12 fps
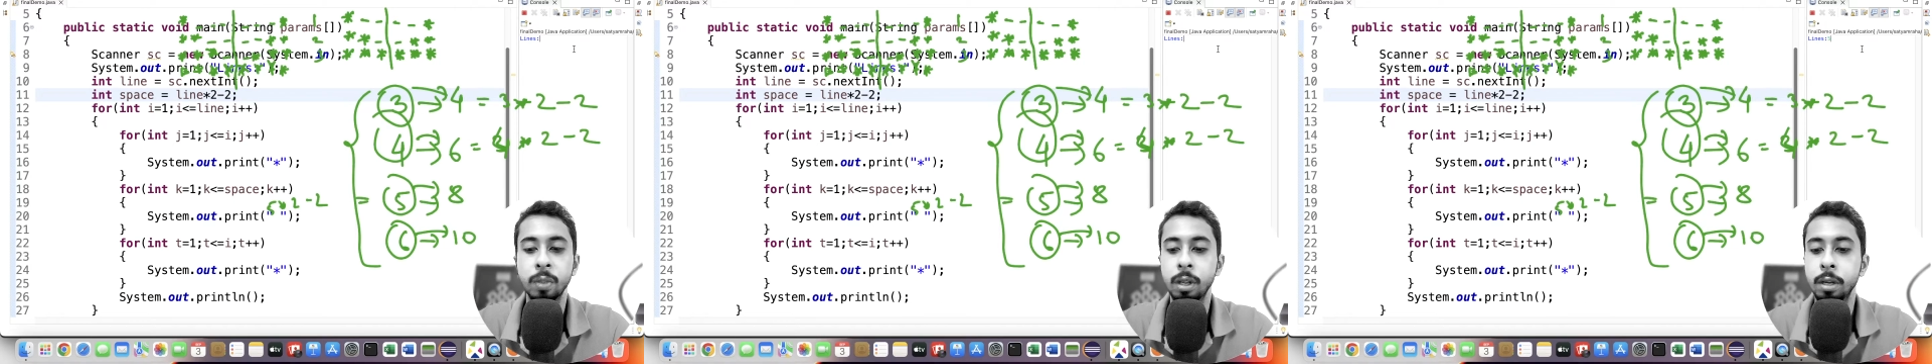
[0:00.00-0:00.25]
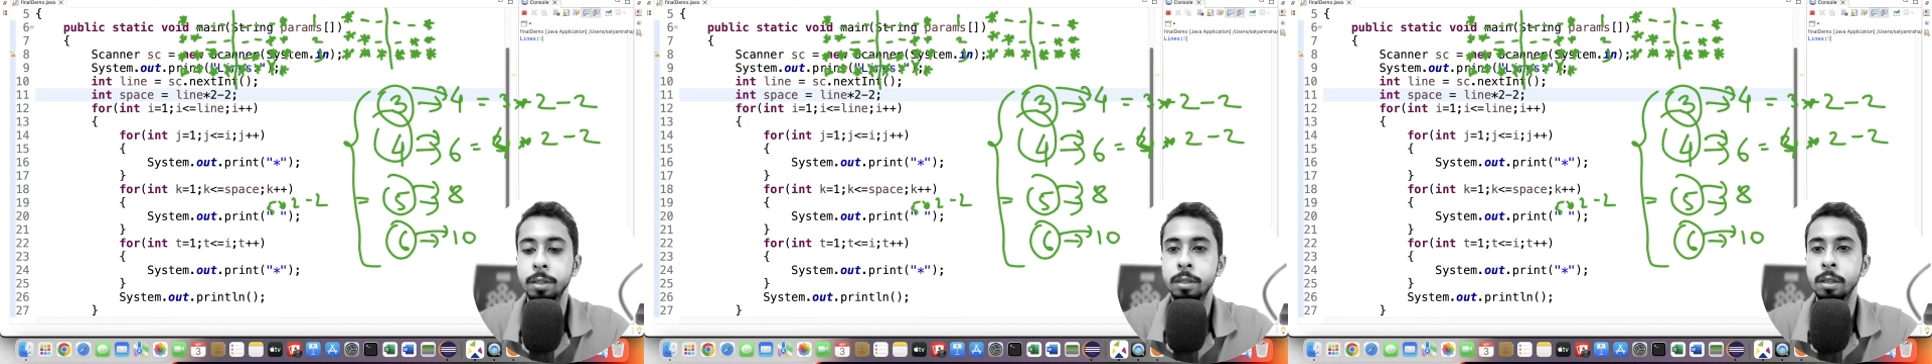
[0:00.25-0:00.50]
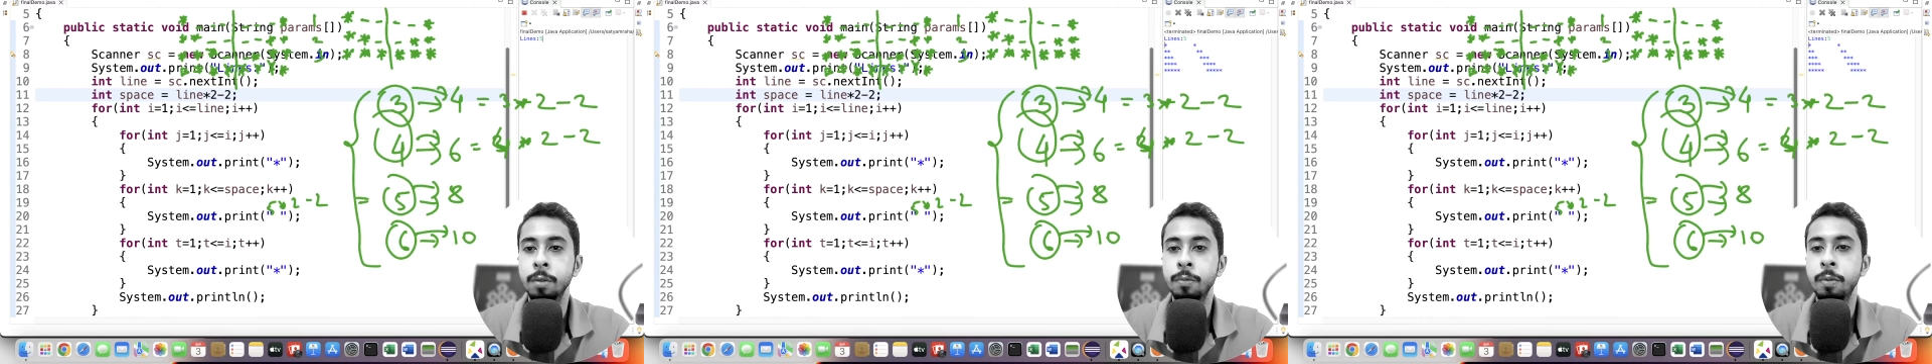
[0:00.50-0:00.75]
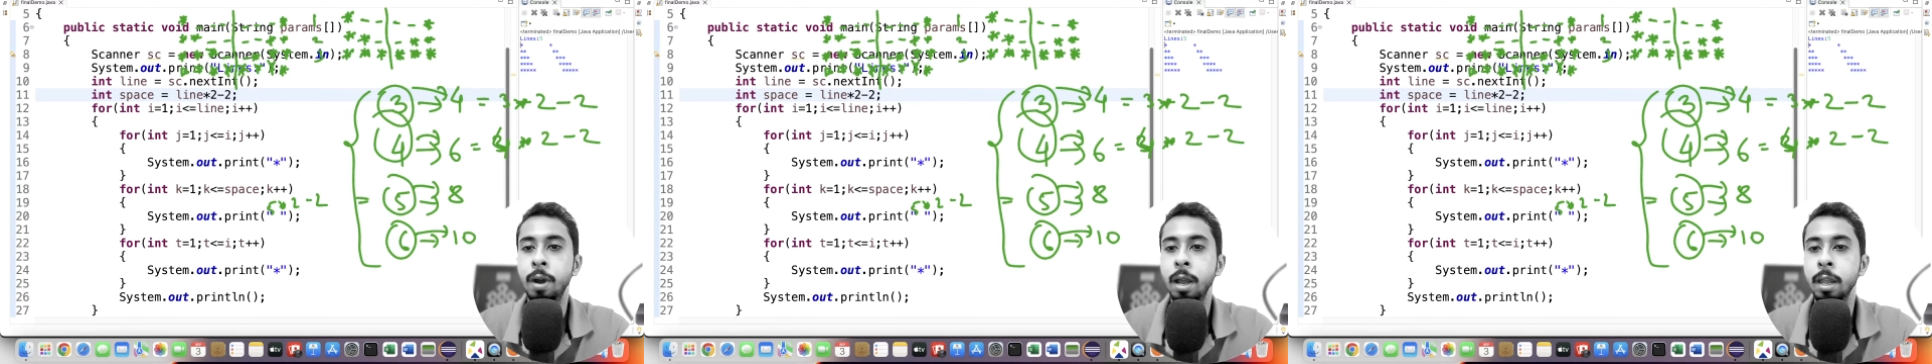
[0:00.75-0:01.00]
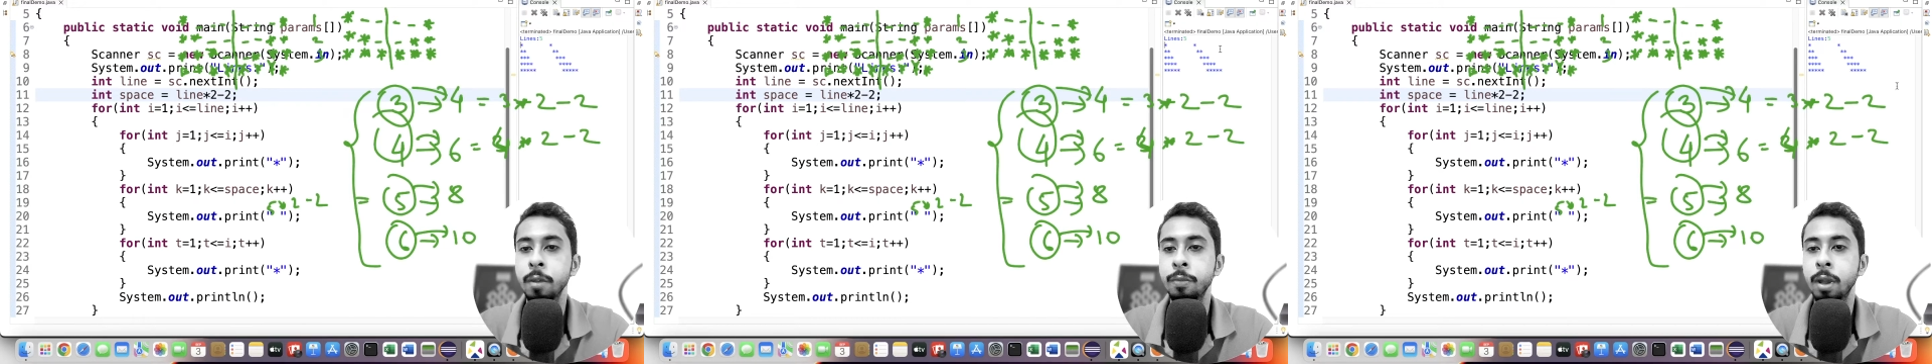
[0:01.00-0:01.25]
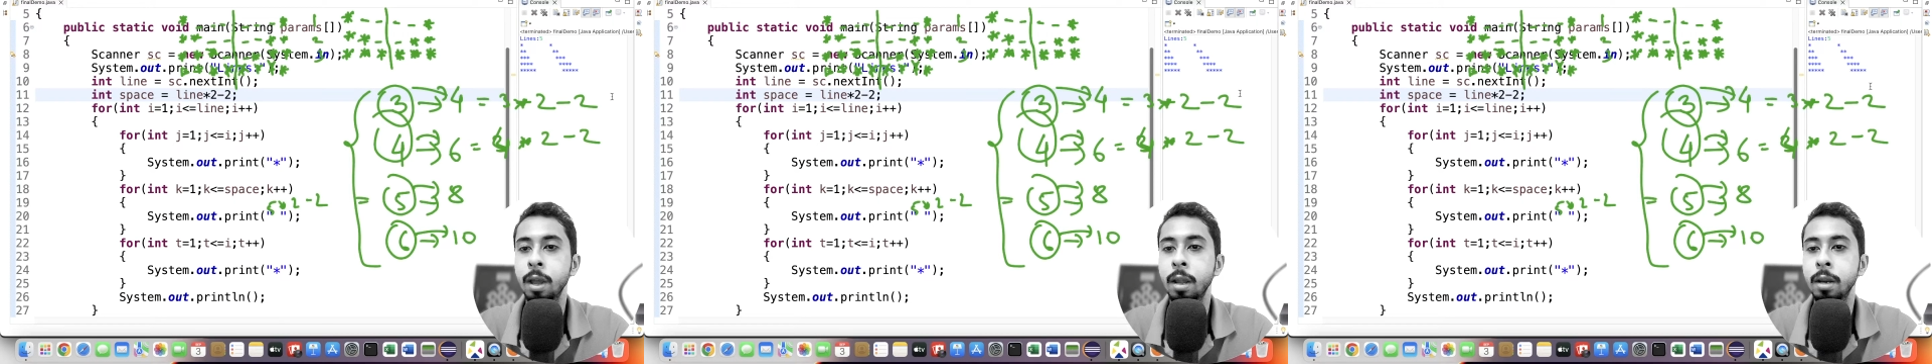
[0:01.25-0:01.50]
Let's say 5,
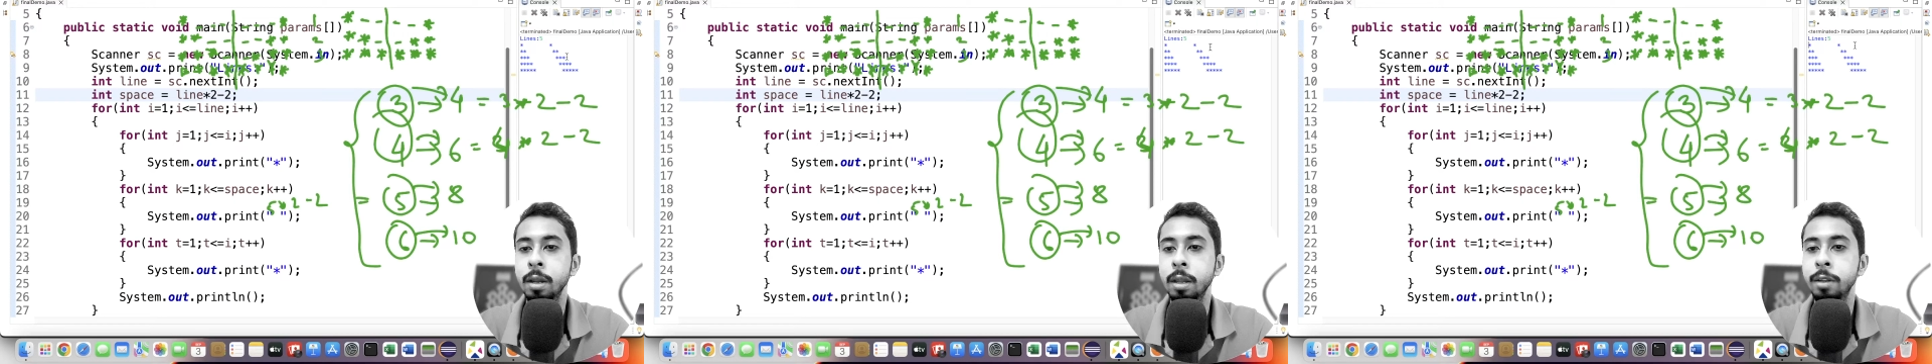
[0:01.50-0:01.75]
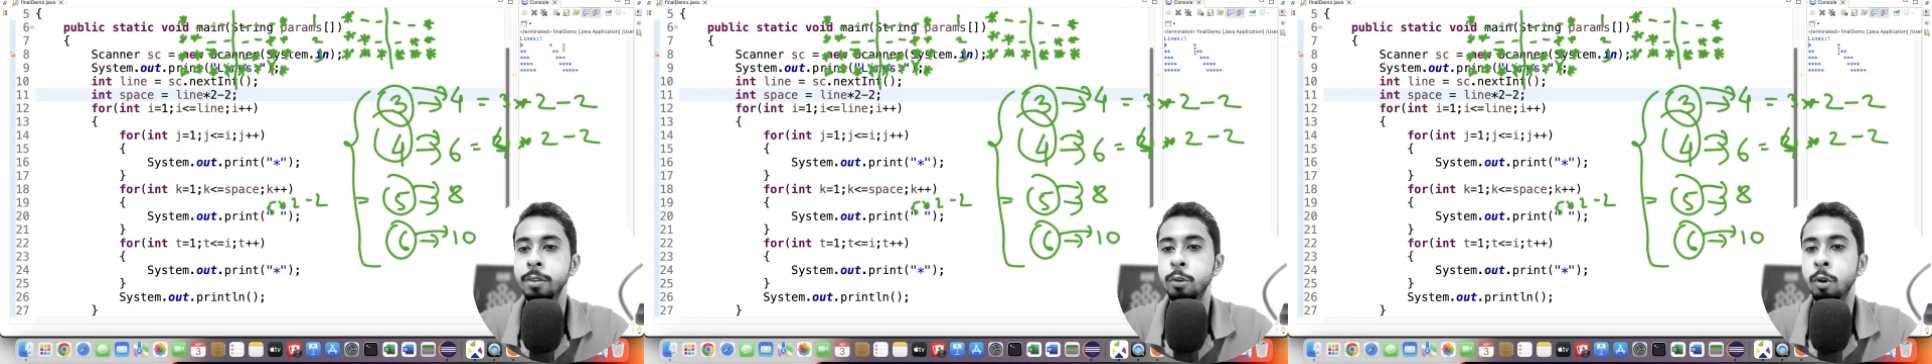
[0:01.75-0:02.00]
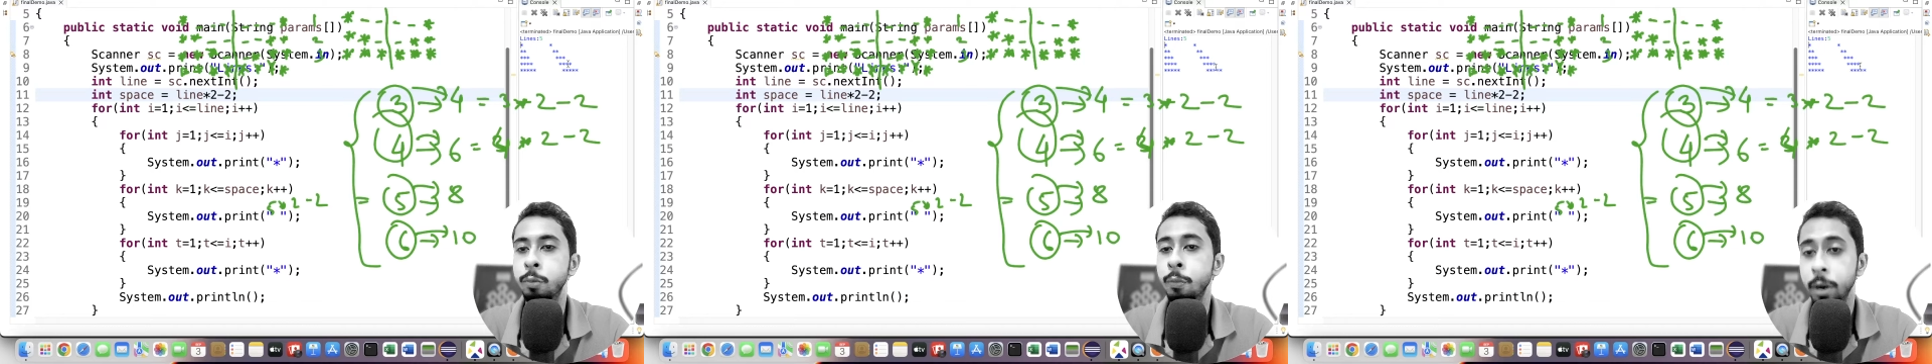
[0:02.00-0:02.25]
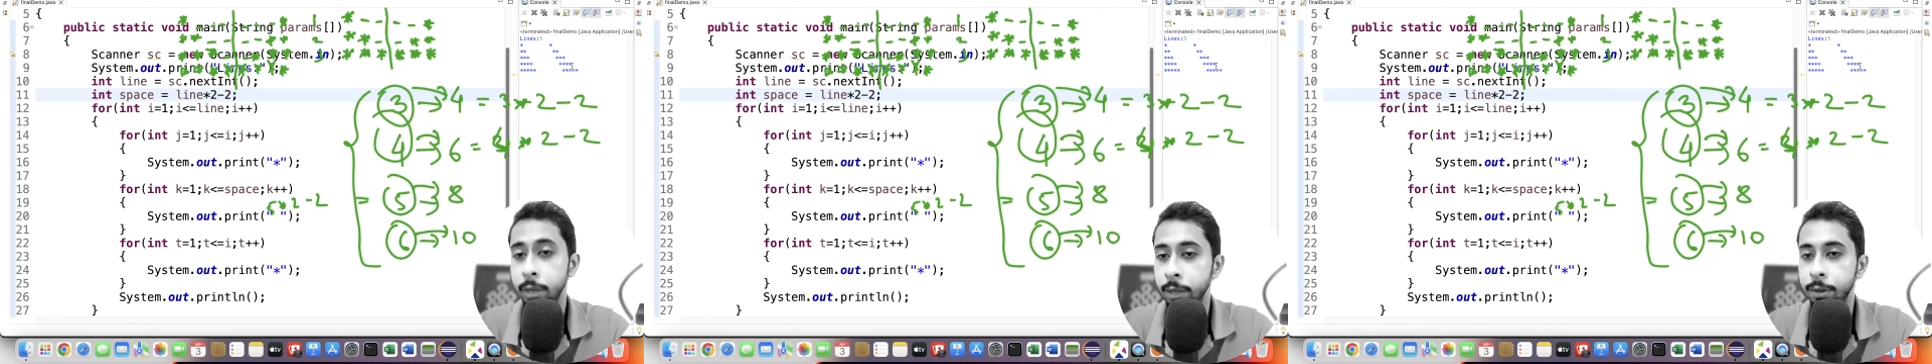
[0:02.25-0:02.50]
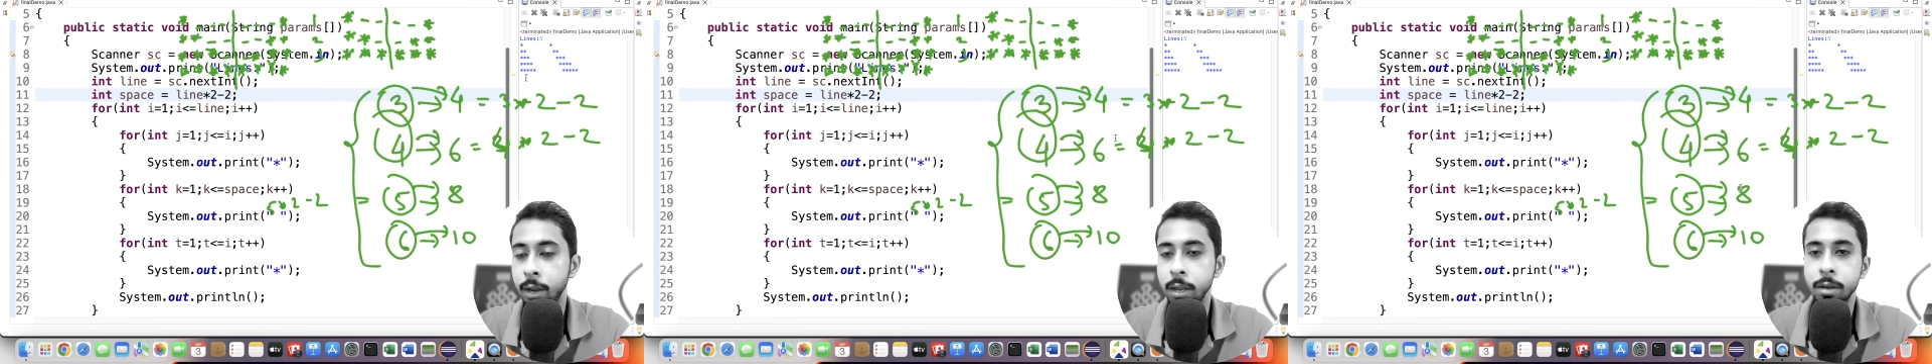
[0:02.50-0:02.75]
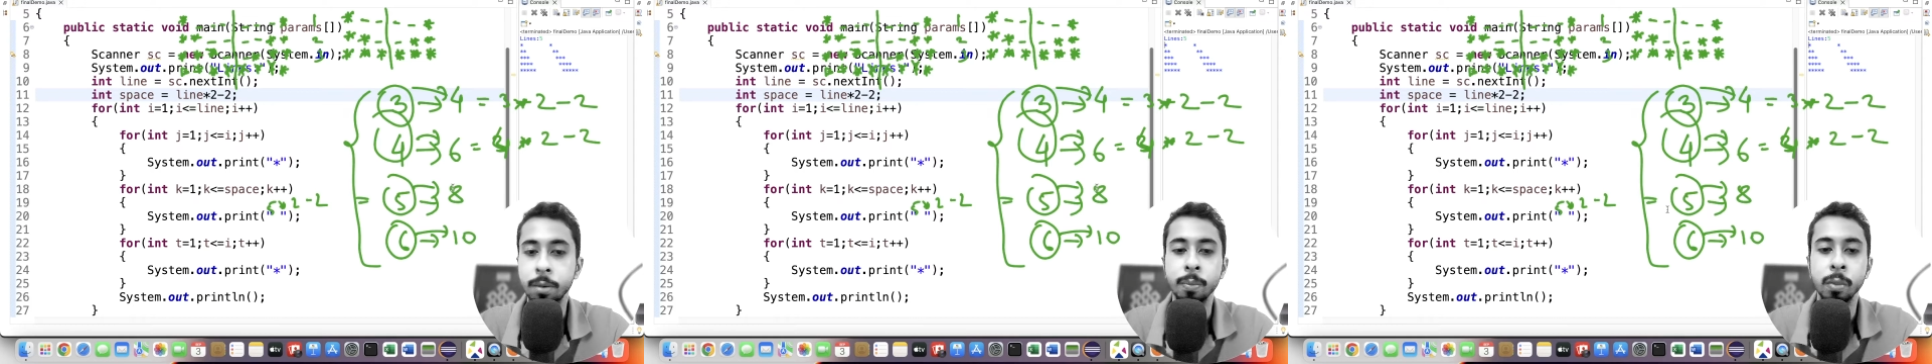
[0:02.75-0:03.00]
and it is not working, right?